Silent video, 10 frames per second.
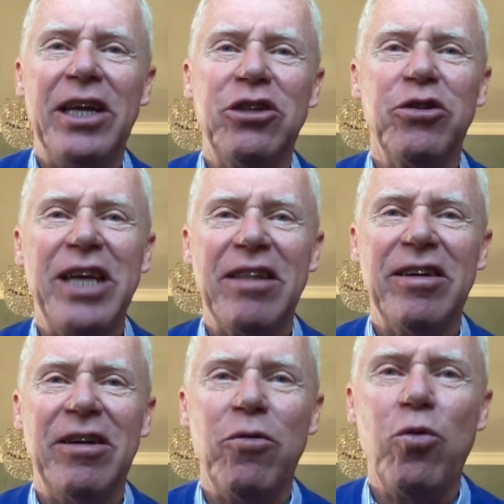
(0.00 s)

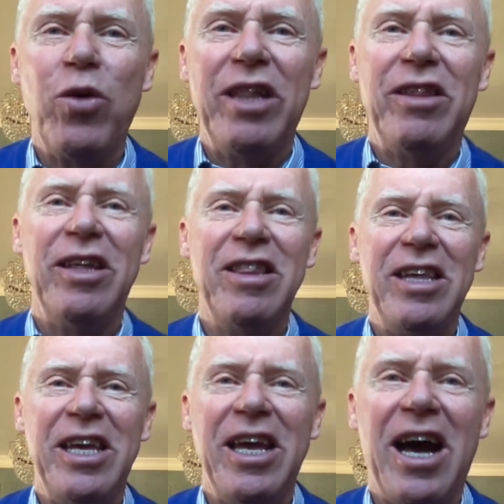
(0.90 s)
together with
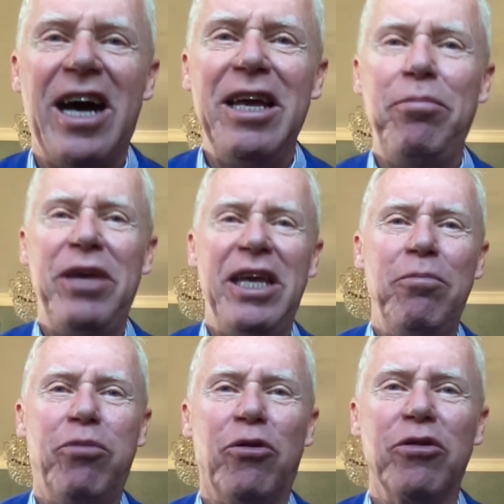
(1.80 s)
the
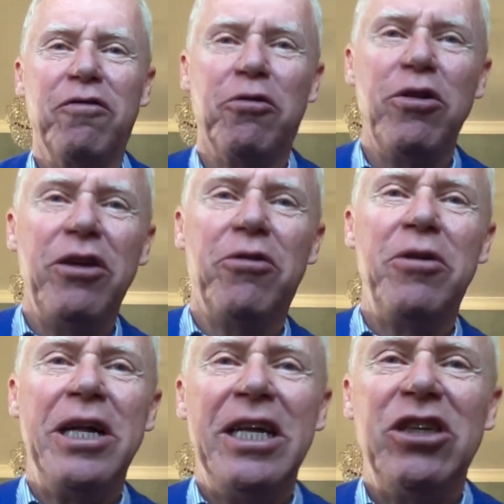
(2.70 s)
IP portfolio,
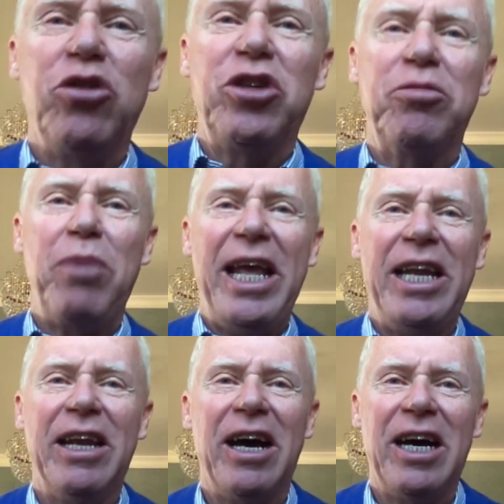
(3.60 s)
to
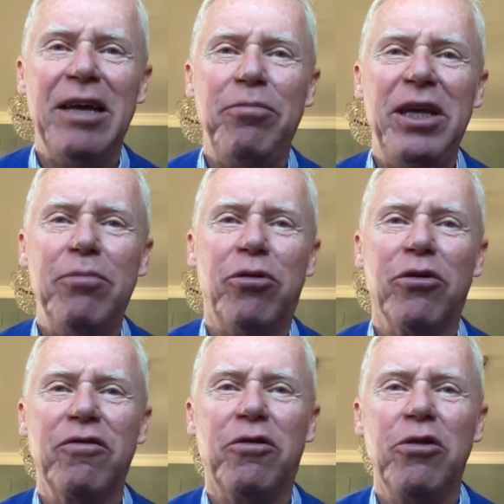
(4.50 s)
explain IP
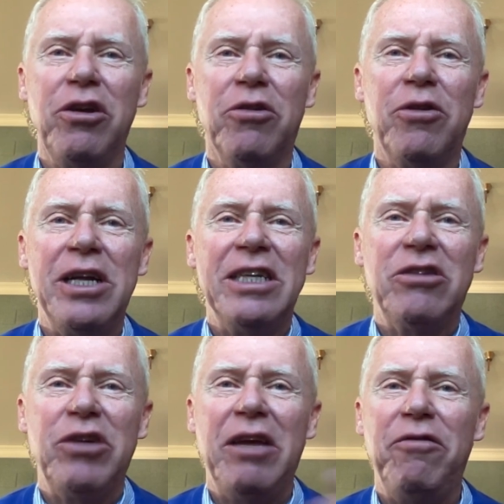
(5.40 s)
portfolio,
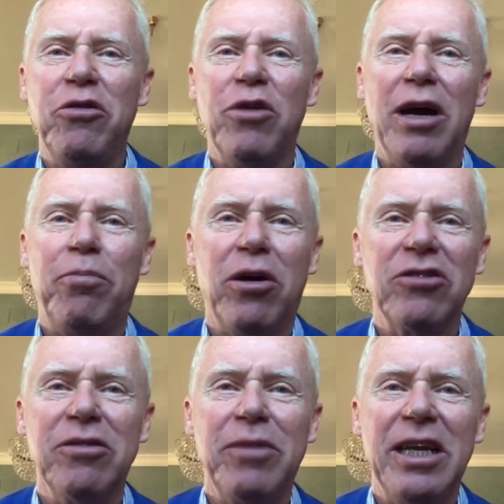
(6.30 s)
to give you a
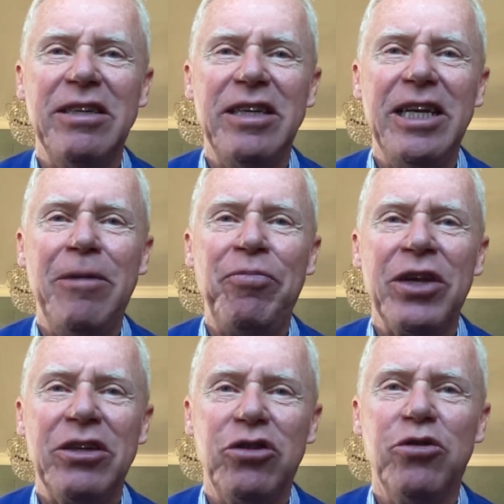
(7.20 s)
possibility
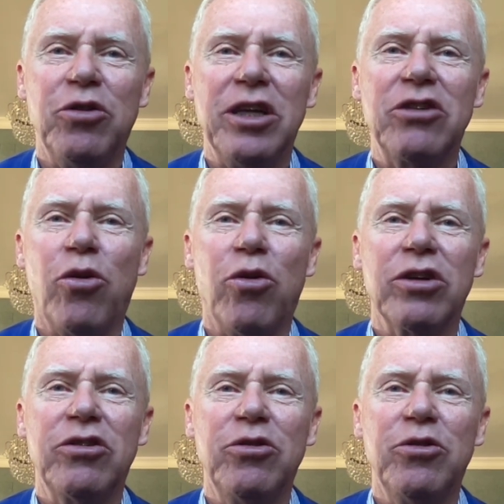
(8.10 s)
to
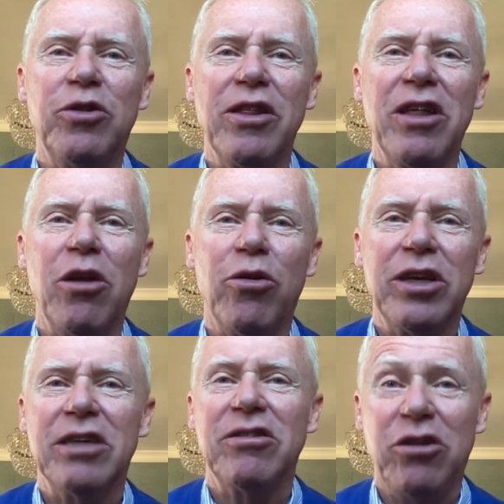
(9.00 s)
talk to the
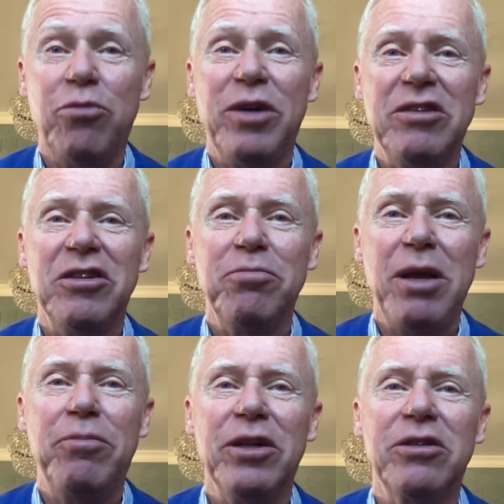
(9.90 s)
lawyers, you business people,